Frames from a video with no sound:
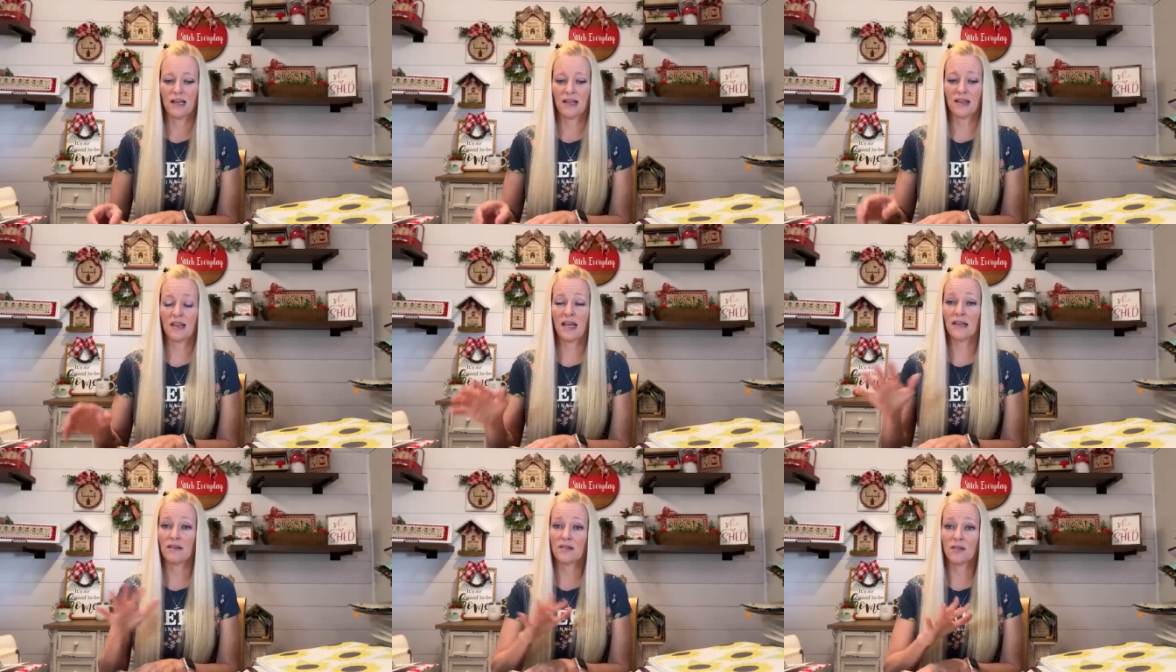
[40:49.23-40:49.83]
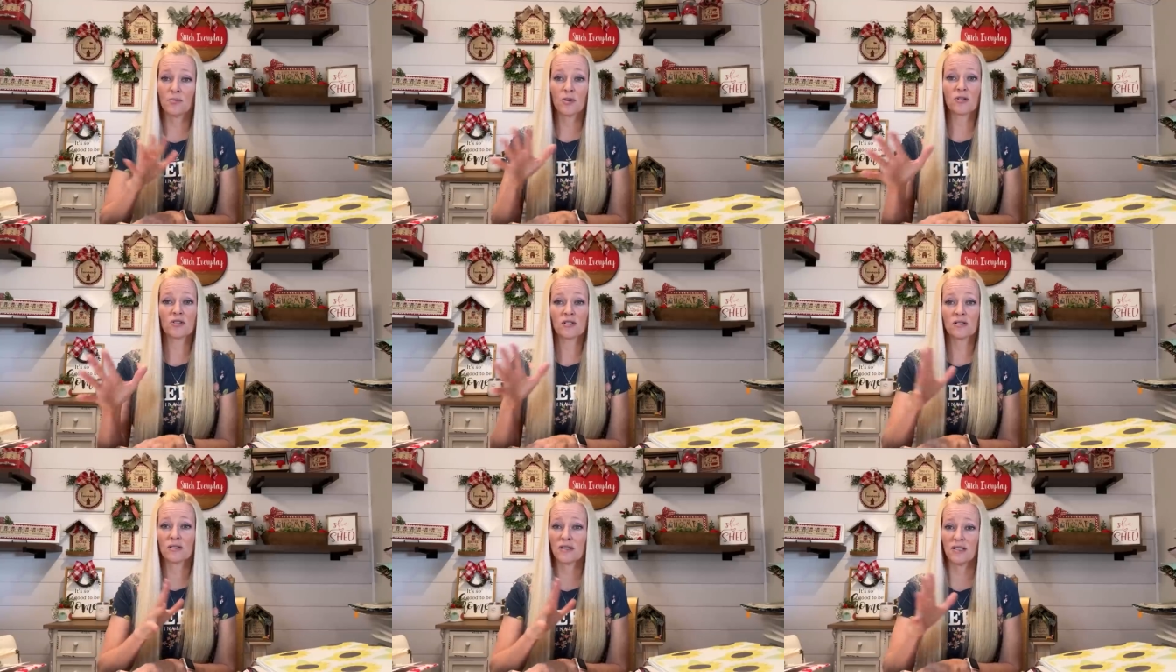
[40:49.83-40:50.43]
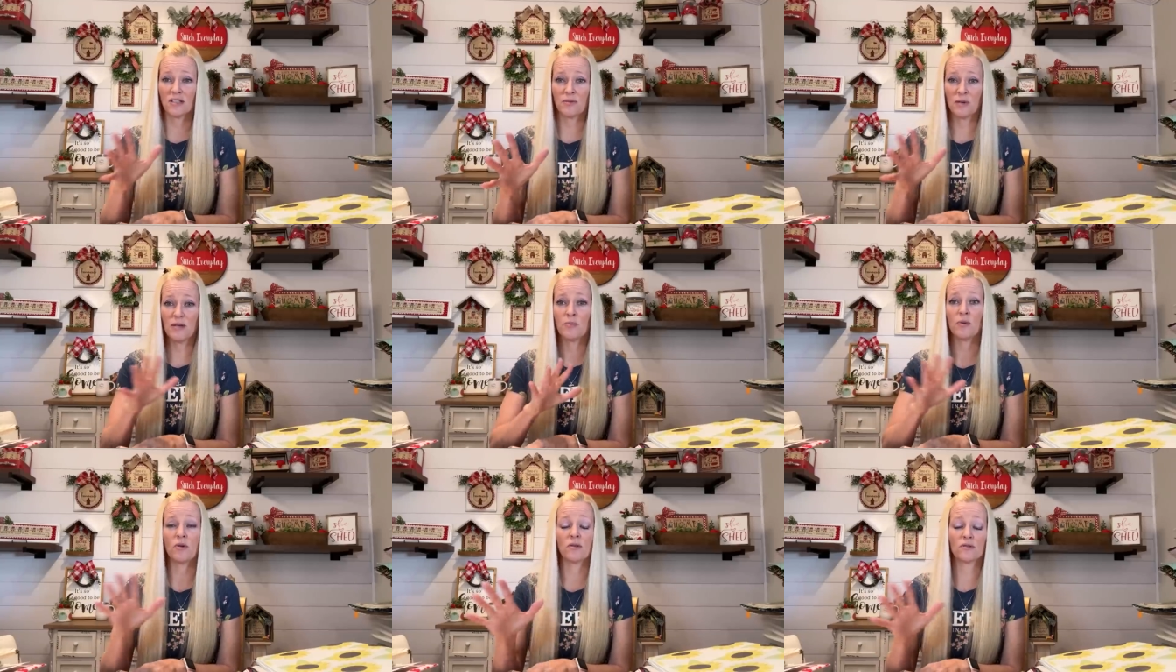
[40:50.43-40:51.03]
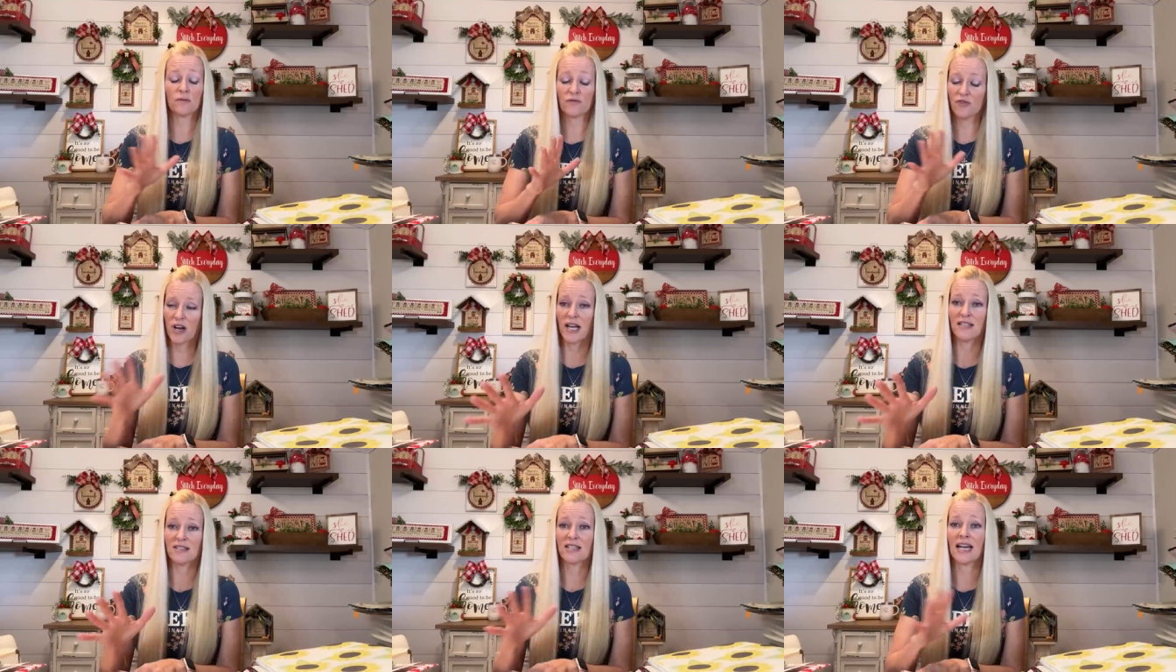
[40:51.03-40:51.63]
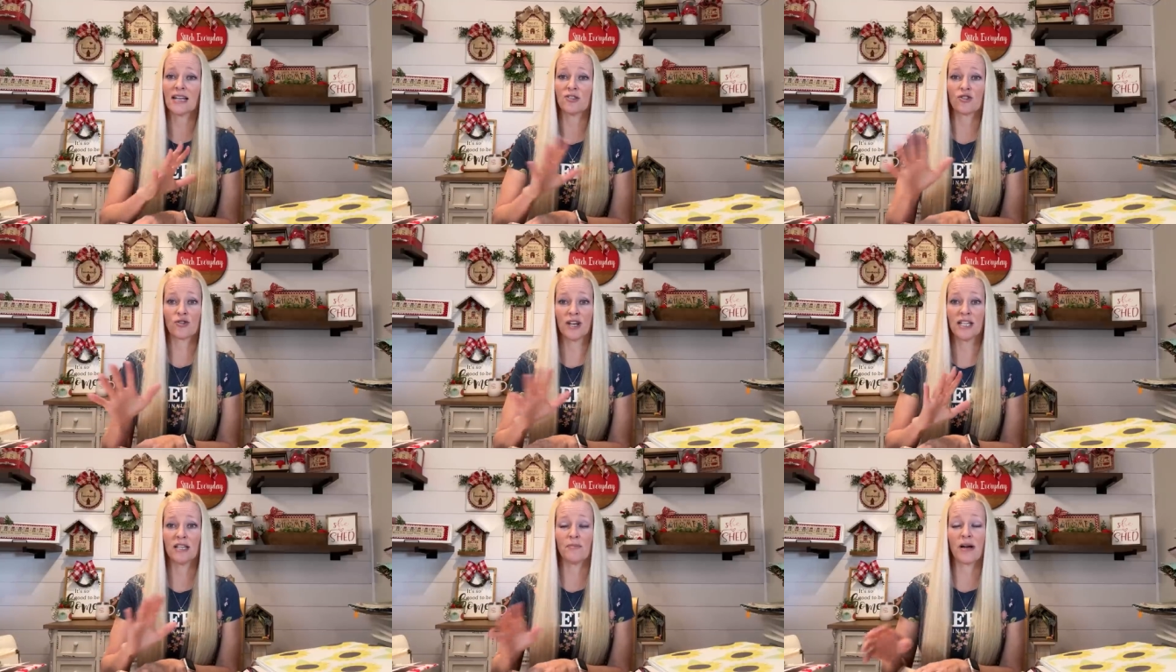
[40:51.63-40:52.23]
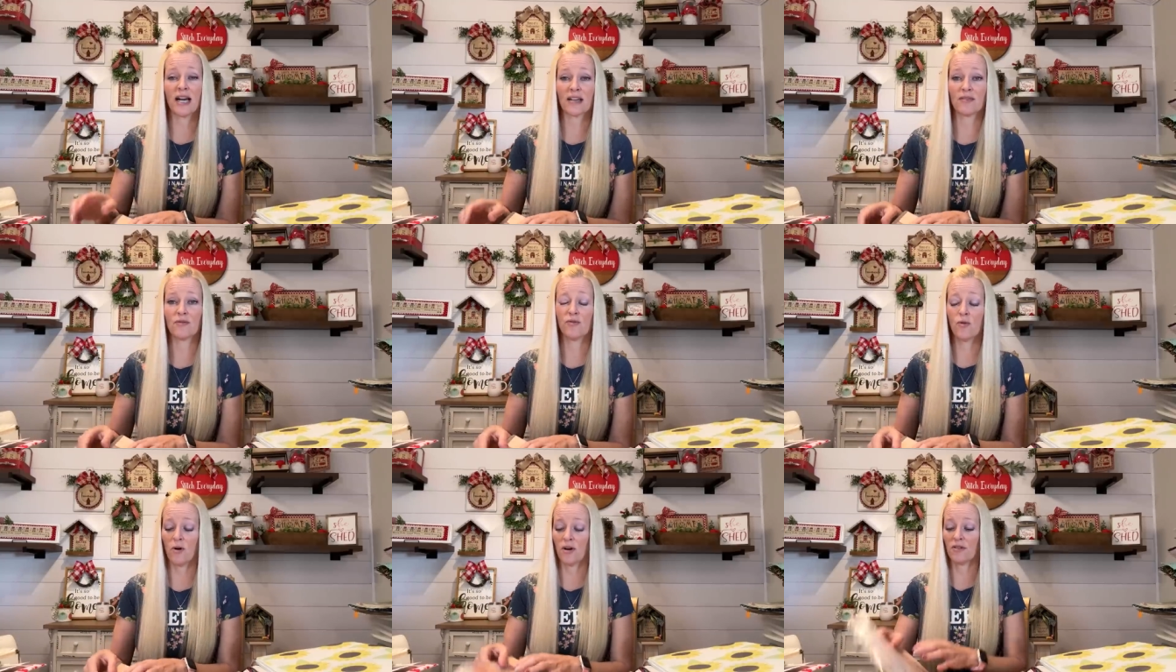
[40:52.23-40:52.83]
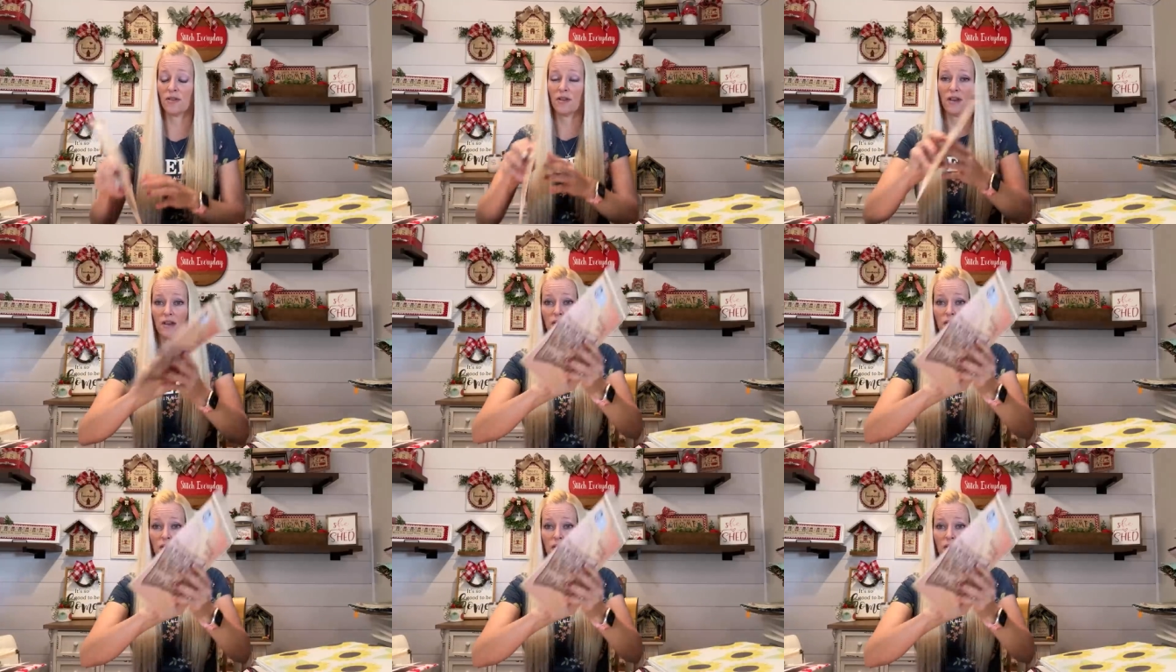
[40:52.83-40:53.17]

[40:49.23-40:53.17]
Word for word: that the person, these people, friends had traded back and forth.